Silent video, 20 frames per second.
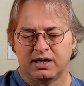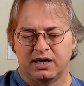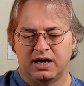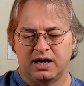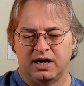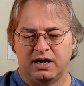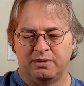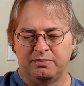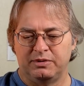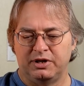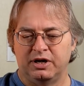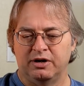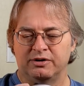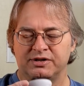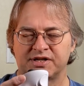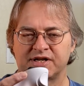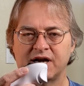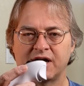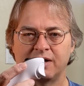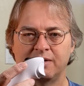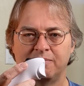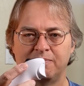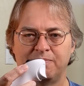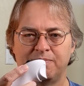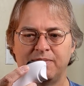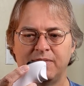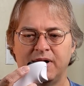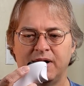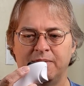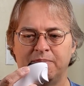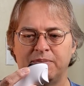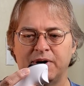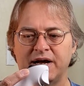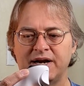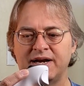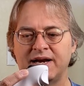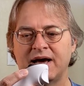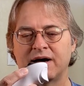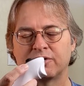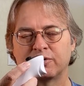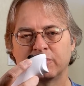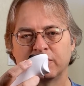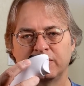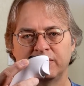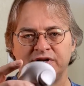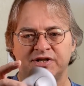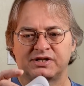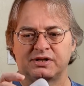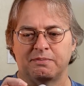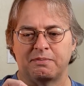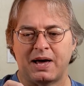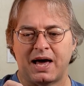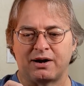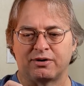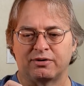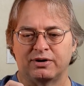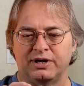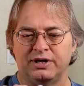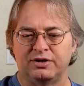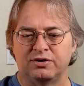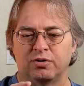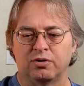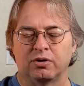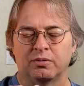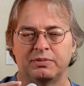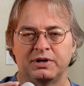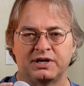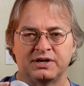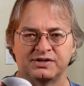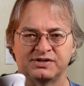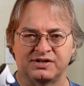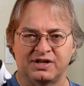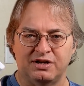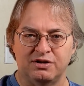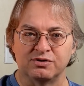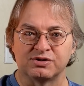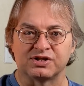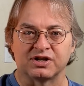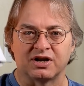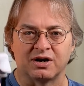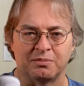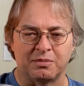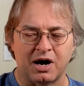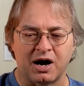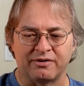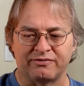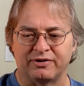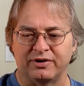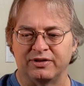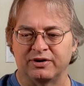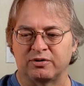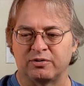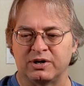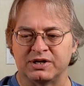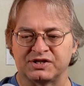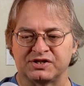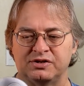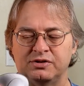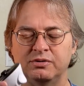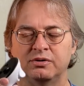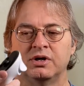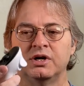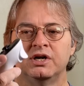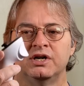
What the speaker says: You know, it's got a button now to release the battery door because they used to come off on the Quest 2.